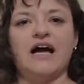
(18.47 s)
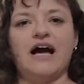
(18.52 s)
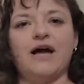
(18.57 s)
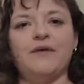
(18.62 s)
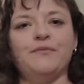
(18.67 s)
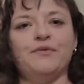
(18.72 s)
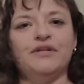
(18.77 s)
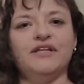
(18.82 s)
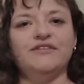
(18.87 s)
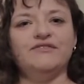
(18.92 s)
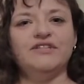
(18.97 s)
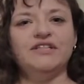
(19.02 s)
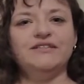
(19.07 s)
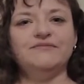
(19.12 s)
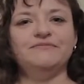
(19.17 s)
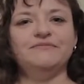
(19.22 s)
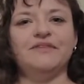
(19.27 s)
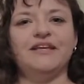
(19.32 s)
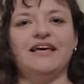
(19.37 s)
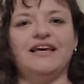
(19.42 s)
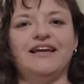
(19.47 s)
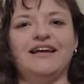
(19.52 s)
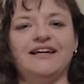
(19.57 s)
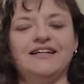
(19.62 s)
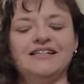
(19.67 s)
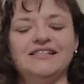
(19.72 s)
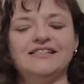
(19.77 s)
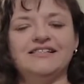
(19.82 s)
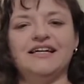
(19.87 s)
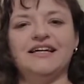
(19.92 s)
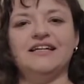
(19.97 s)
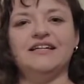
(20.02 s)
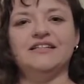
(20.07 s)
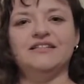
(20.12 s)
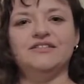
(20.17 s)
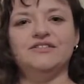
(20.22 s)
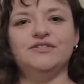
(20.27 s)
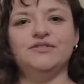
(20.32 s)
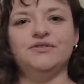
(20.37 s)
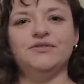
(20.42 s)
I believed it, and I
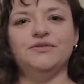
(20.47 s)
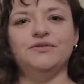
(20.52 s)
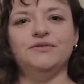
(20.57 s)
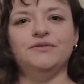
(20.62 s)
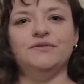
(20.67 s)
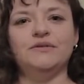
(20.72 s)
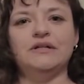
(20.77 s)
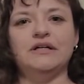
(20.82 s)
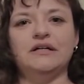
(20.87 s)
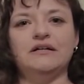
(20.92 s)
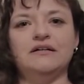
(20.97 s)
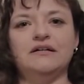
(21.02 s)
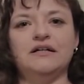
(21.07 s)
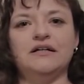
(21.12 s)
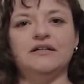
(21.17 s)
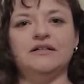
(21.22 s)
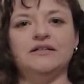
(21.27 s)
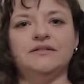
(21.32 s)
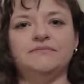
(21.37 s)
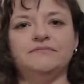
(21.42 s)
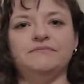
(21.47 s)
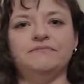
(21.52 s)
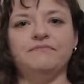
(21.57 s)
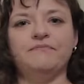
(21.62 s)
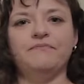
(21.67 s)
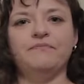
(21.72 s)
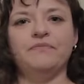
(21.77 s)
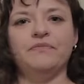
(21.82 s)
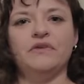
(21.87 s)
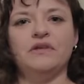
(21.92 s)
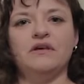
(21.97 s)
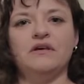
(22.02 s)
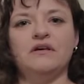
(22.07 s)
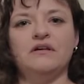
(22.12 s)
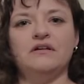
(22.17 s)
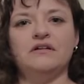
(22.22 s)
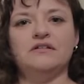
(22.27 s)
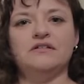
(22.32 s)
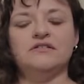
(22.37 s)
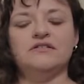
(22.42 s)
decided to um,
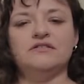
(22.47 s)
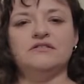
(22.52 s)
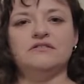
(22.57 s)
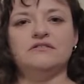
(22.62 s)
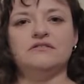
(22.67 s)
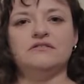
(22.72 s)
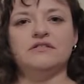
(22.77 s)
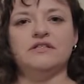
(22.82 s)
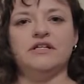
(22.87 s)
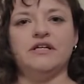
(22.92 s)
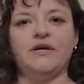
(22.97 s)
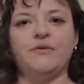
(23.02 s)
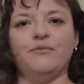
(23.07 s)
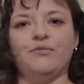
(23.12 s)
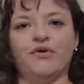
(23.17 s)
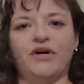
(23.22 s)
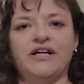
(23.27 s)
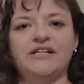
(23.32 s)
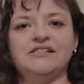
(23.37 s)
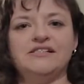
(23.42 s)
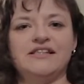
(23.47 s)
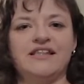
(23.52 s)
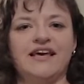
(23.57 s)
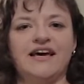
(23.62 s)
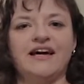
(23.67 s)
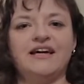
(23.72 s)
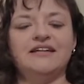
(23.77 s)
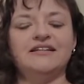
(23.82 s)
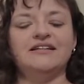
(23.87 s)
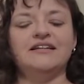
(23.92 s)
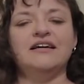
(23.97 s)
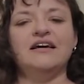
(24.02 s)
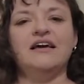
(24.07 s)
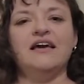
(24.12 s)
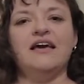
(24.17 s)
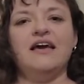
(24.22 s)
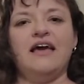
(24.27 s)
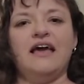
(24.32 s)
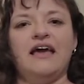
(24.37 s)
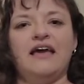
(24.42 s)
to embrace that,
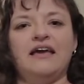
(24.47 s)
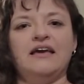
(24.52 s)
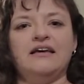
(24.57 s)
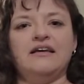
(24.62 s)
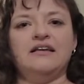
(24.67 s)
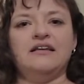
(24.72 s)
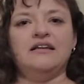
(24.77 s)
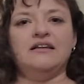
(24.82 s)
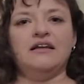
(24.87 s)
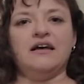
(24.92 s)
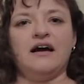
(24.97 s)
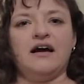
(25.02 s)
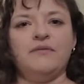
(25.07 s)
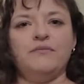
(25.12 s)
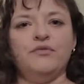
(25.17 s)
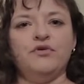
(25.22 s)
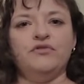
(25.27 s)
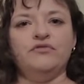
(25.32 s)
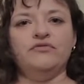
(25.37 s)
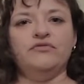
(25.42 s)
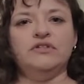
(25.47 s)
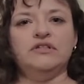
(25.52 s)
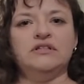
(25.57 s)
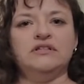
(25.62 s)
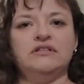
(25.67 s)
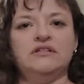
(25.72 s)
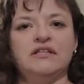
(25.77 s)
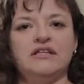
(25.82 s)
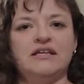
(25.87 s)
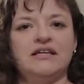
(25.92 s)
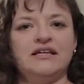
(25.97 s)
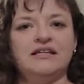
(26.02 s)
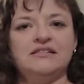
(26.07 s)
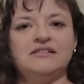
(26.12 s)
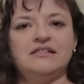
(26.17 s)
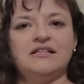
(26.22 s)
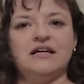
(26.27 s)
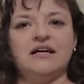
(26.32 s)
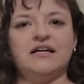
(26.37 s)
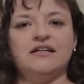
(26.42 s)
and I moved the
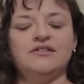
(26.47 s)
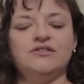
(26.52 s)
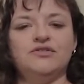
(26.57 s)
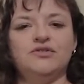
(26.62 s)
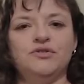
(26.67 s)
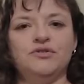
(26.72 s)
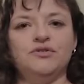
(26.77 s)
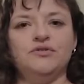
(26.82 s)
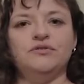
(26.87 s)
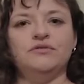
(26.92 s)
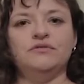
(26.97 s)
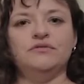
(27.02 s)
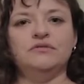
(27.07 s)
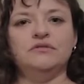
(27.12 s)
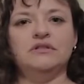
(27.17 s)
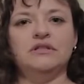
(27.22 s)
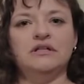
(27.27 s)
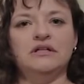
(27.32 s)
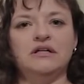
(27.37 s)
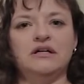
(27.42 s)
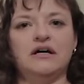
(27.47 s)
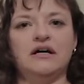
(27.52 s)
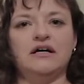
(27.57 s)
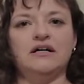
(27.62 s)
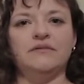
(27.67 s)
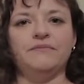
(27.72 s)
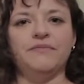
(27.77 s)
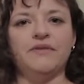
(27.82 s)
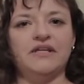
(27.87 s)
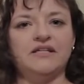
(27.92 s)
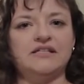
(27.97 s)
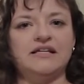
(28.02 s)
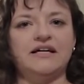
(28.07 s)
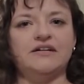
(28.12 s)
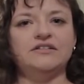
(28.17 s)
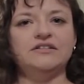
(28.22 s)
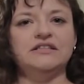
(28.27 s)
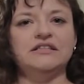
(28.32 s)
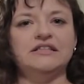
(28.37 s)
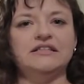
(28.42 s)
kids and I to um, his
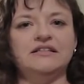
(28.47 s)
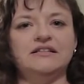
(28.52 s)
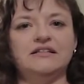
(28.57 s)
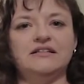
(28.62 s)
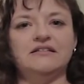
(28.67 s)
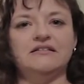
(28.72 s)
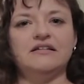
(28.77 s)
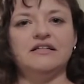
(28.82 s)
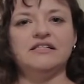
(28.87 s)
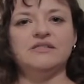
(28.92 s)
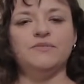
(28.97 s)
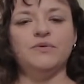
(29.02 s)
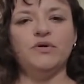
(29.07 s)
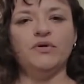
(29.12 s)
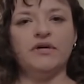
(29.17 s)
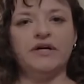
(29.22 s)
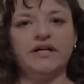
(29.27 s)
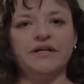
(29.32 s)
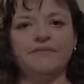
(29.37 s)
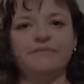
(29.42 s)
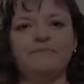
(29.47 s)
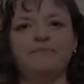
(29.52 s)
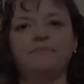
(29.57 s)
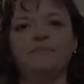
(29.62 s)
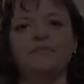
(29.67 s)
house in East Peoria.